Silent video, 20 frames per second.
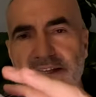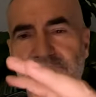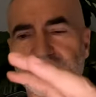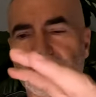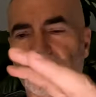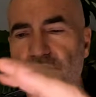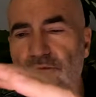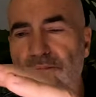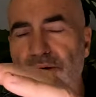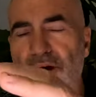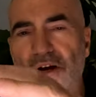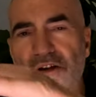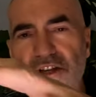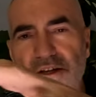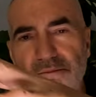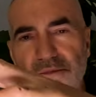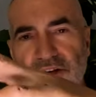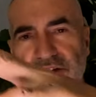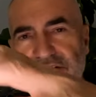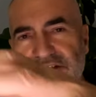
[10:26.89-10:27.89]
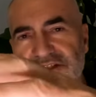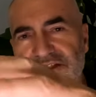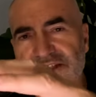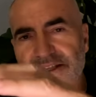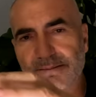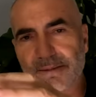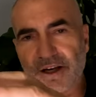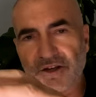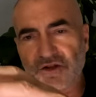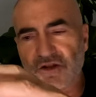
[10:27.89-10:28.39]
these little polymer
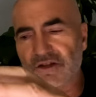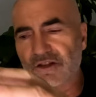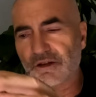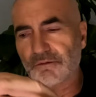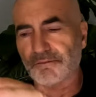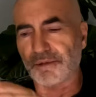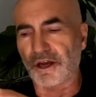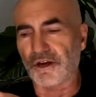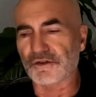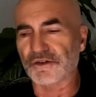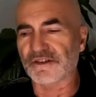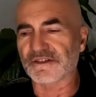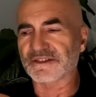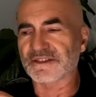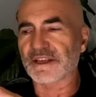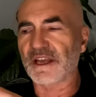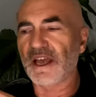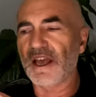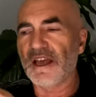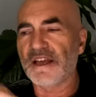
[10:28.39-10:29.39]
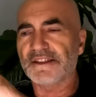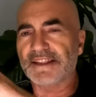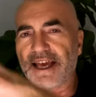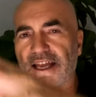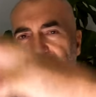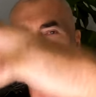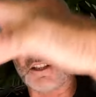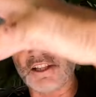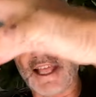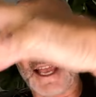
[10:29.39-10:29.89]
suspension components
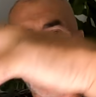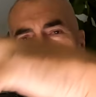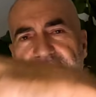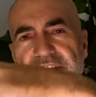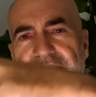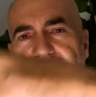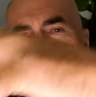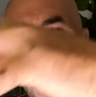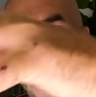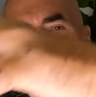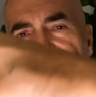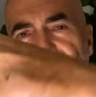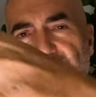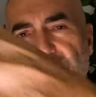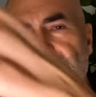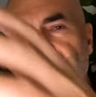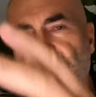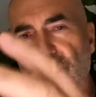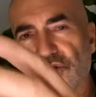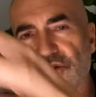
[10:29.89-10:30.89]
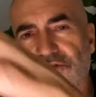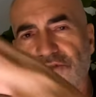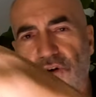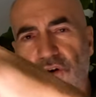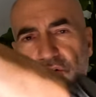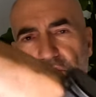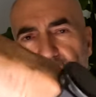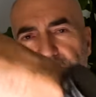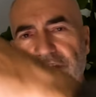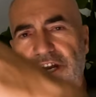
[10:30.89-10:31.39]
that allow the helmet to move
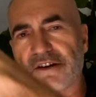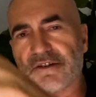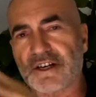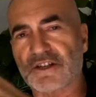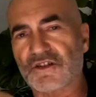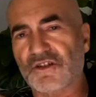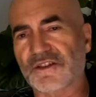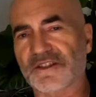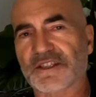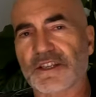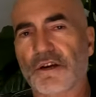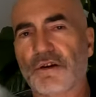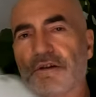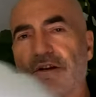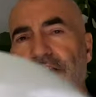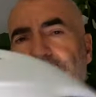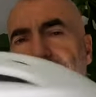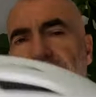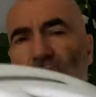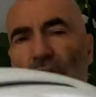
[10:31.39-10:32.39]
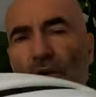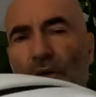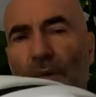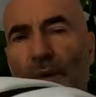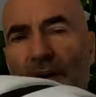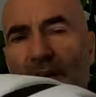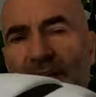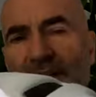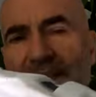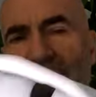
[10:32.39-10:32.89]
all directions. So if you're
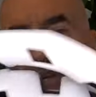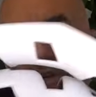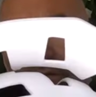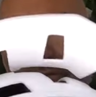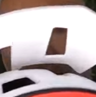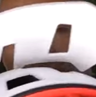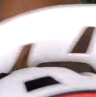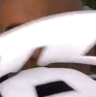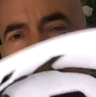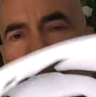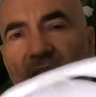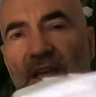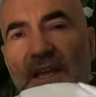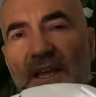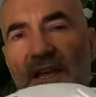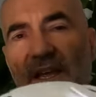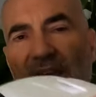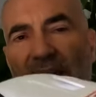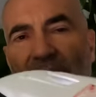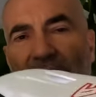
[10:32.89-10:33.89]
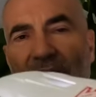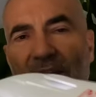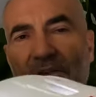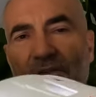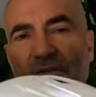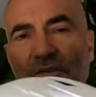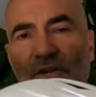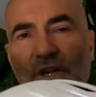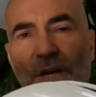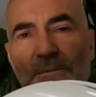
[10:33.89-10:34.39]
wearing the helmet
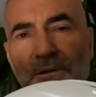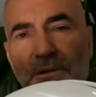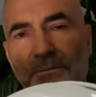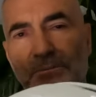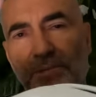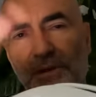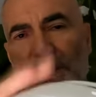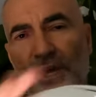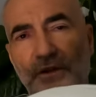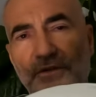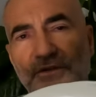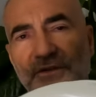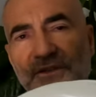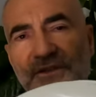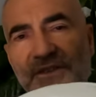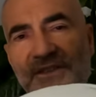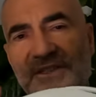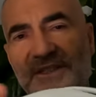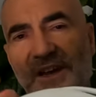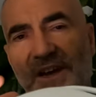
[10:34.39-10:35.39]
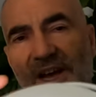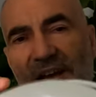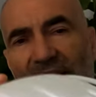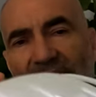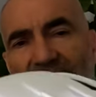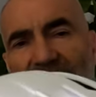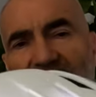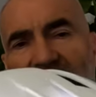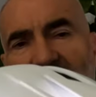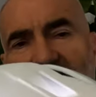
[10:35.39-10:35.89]
and you cop a blow to the
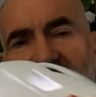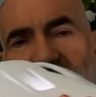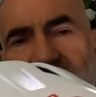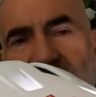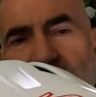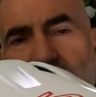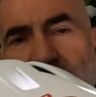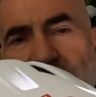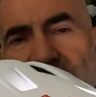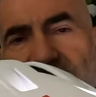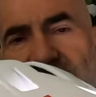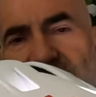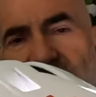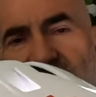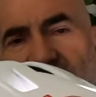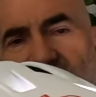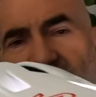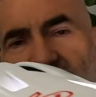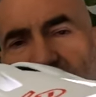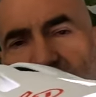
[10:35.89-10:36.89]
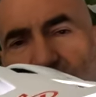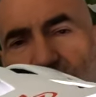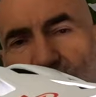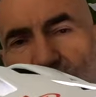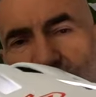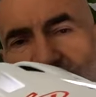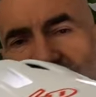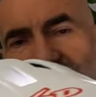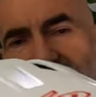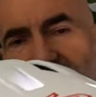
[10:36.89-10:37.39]
side, the helmet is actually going to
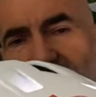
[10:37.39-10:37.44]
move